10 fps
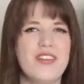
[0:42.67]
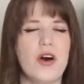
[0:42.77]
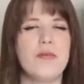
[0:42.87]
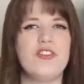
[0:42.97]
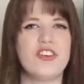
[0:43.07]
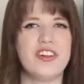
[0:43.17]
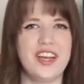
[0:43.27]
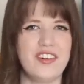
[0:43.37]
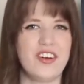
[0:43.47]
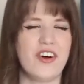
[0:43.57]
So I'll be sure to
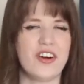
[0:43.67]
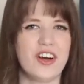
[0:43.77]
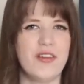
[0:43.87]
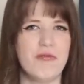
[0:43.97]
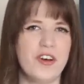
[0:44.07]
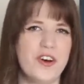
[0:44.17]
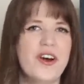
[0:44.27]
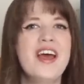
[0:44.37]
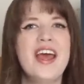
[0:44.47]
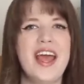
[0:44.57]
link to all her info